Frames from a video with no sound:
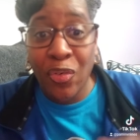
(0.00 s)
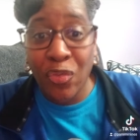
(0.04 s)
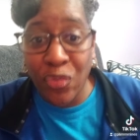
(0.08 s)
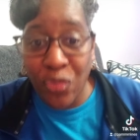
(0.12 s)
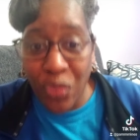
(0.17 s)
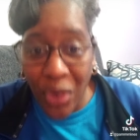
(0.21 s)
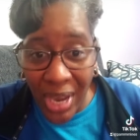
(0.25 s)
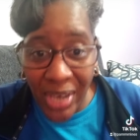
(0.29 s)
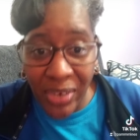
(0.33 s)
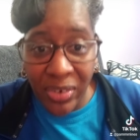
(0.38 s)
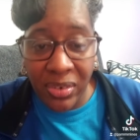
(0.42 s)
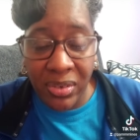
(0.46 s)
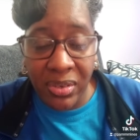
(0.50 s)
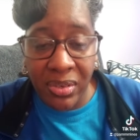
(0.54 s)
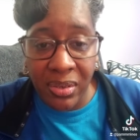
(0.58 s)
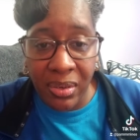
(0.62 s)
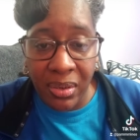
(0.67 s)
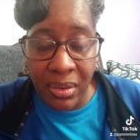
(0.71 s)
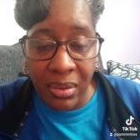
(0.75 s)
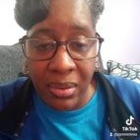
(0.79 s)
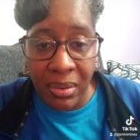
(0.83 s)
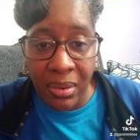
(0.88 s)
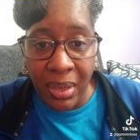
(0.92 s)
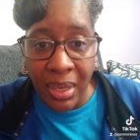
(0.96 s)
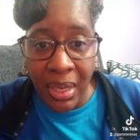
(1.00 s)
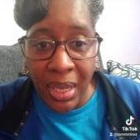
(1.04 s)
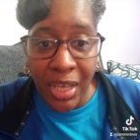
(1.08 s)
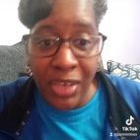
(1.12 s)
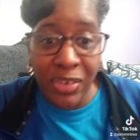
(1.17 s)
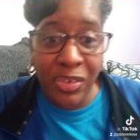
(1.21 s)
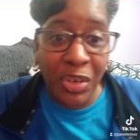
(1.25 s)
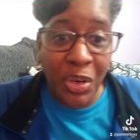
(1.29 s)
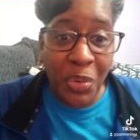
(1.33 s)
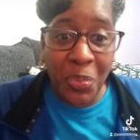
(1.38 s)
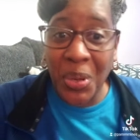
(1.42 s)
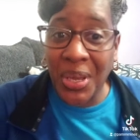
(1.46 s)
register
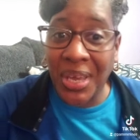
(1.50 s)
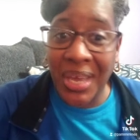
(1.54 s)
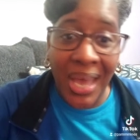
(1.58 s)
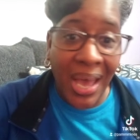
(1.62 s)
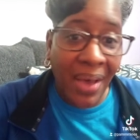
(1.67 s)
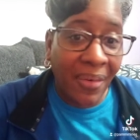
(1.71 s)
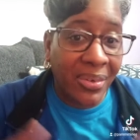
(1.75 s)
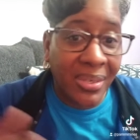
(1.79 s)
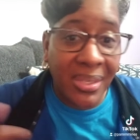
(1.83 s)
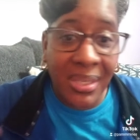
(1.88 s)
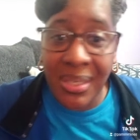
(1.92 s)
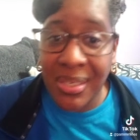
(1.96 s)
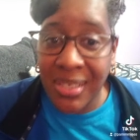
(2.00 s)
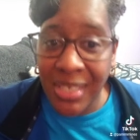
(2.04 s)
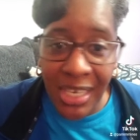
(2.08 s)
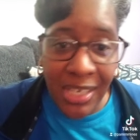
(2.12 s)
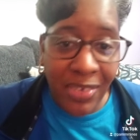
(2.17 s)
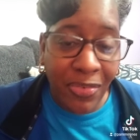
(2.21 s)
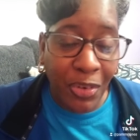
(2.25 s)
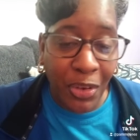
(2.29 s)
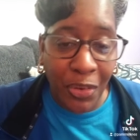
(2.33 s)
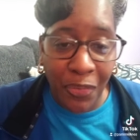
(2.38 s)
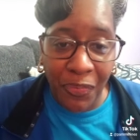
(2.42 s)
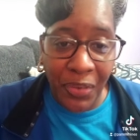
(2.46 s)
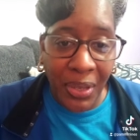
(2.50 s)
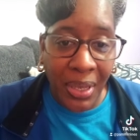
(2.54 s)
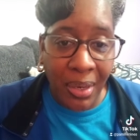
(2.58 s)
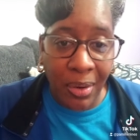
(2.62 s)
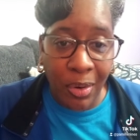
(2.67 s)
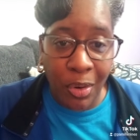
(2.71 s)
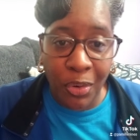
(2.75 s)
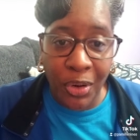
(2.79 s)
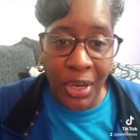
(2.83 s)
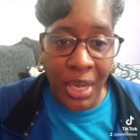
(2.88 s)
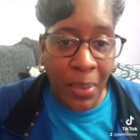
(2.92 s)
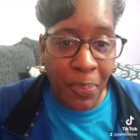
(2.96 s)
so that we can have a successful event
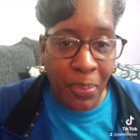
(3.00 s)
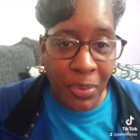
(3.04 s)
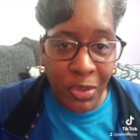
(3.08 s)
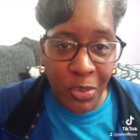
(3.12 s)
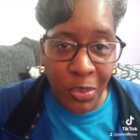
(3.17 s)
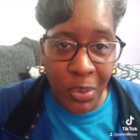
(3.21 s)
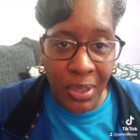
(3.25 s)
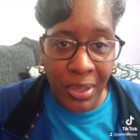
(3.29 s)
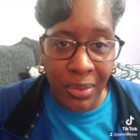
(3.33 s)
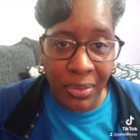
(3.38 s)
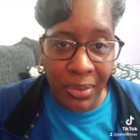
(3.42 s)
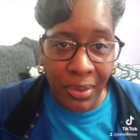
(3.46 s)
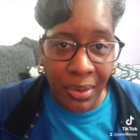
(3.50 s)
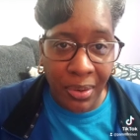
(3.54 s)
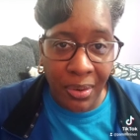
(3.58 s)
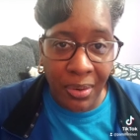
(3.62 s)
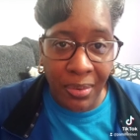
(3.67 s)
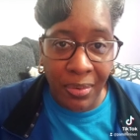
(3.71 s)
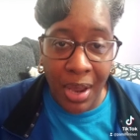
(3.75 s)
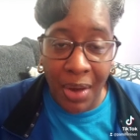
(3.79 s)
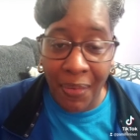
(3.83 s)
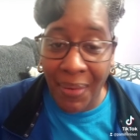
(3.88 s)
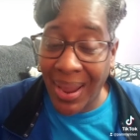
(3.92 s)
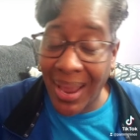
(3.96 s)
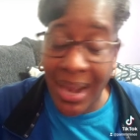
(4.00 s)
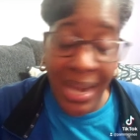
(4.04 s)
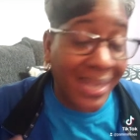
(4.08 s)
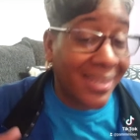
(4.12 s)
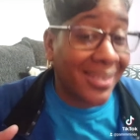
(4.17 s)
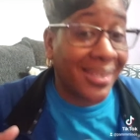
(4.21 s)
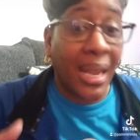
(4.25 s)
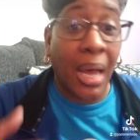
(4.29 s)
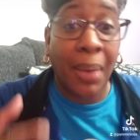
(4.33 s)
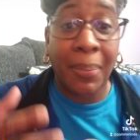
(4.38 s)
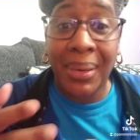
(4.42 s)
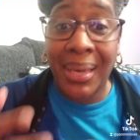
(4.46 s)
on April 23rd. All right?
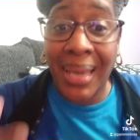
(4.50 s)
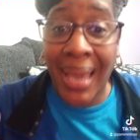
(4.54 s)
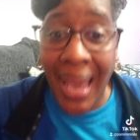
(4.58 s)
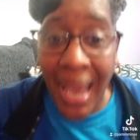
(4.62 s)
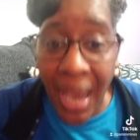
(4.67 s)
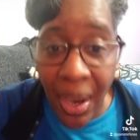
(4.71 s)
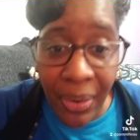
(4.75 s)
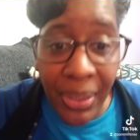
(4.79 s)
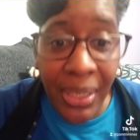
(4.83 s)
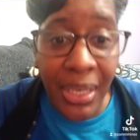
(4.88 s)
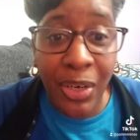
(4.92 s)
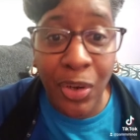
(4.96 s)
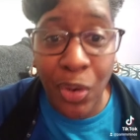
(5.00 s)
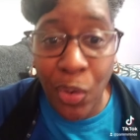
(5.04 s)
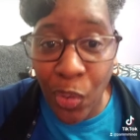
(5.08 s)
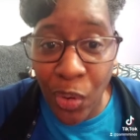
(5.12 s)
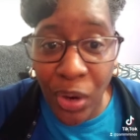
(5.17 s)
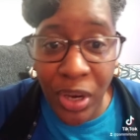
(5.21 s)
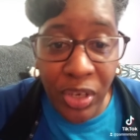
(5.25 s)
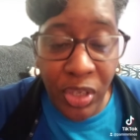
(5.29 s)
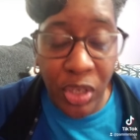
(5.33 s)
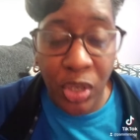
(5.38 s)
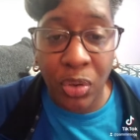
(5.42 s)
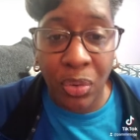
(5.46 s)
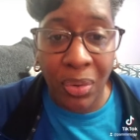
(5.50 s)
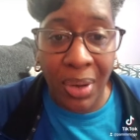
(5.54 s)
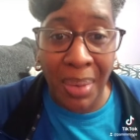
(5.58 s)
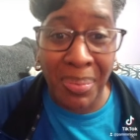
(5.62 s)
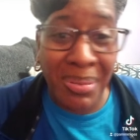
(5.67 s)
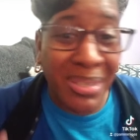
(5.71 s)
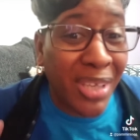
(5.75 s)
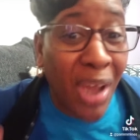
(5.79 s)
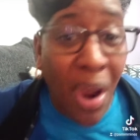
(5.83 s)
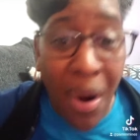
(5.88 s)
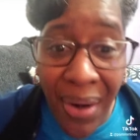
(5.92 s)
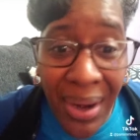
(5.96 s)
Listen, I'm counting on you. I'm
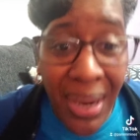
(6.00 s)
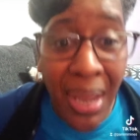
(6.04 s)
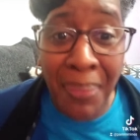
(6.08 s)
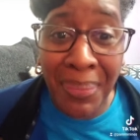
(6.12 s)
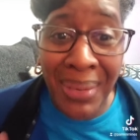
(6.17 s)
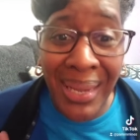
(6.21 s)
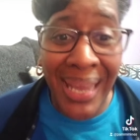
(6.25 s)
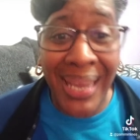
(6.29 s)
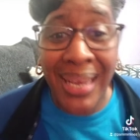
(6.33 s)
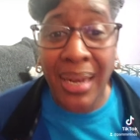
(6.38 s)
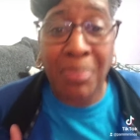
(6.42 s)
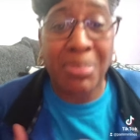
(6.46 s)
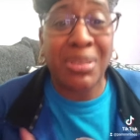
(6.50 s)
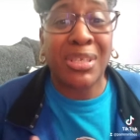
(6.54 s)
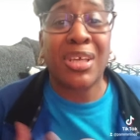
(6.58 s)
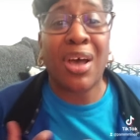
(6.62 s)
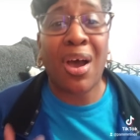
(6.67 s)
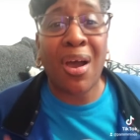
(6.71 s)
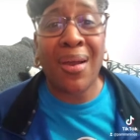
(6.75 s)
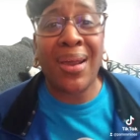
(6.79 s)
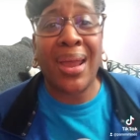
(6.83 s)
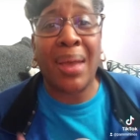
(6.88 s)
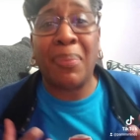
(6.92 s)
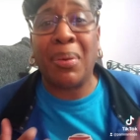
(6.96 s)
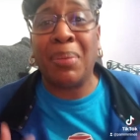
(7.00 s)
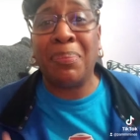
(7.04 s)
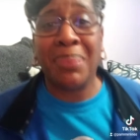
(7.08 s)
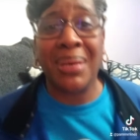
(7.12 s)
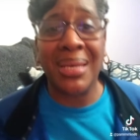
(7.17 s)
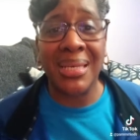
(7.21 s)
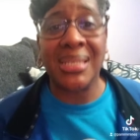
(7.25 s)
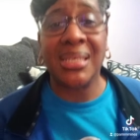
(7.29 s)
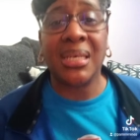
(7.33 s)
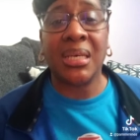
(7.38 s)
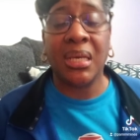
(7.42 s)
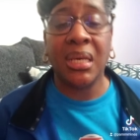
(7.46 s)
sorry I'm late. I'm sorry I've been
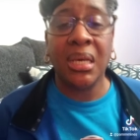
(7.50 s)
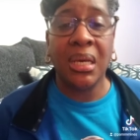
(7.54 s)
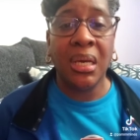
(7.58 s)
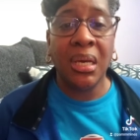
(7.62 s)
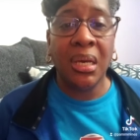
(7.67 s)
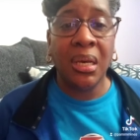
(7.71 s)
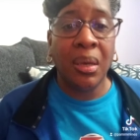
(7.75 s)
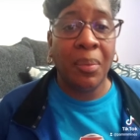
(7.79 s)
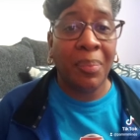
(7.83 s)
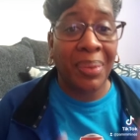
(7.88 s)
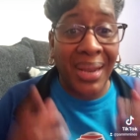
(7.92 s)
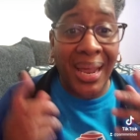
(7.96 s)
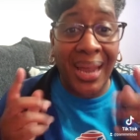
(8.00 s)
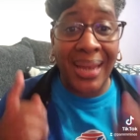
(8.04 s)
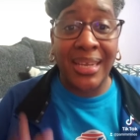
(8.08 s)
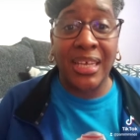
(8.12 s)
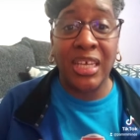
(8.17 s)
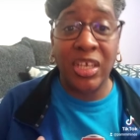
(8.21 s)
busy, but I